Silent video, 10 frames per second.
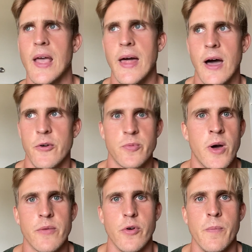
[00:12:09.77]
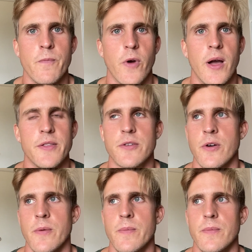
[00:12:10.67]
And I was one of them, right?
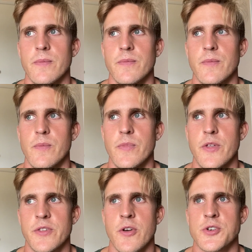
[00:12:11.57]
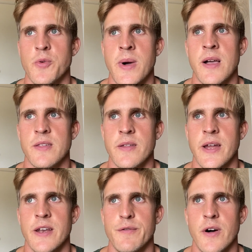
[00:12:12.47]
So the social mask that
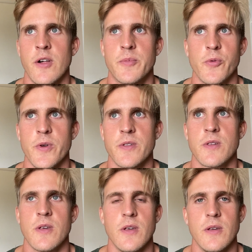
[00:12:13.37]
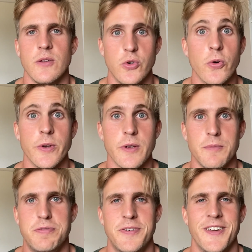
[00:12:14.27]
I developed was good
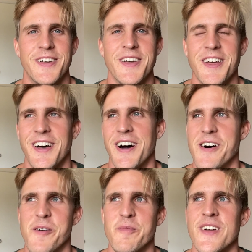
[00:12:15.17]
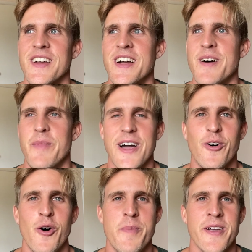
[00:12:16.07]
by
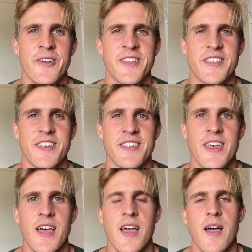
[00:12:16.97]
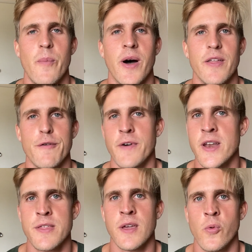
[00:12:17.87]
all appearances. But the
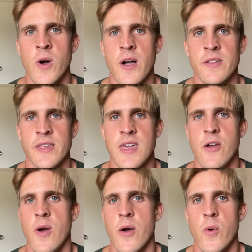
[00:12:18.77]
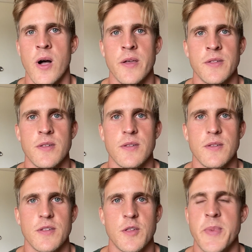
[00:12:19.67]
funny thing was, like, here I was
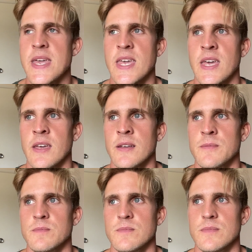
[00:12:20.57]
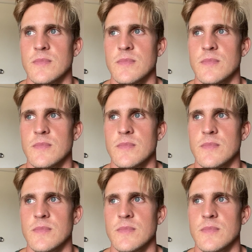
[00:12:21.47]
speaking,